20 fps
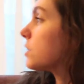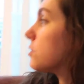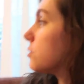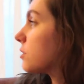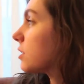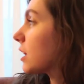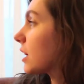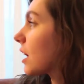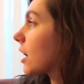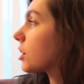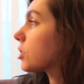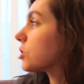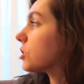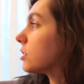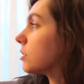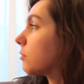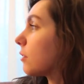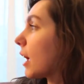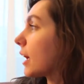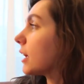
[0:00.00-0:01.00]
do you think
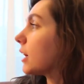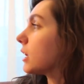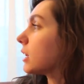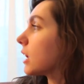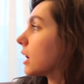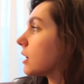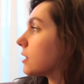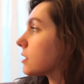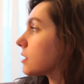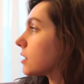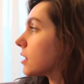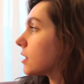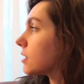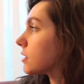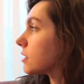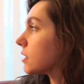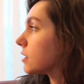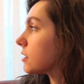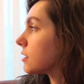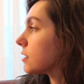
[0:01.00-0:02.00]
actually recognized
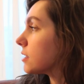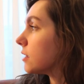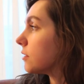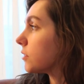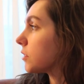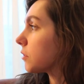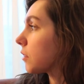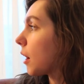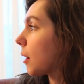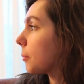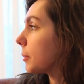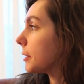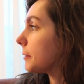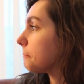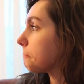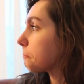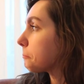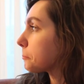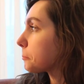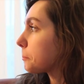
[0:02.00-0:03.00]
us as Stephen Quite Robin?
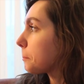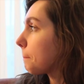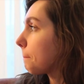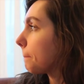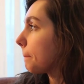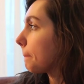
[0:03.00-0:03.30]
Quite a few.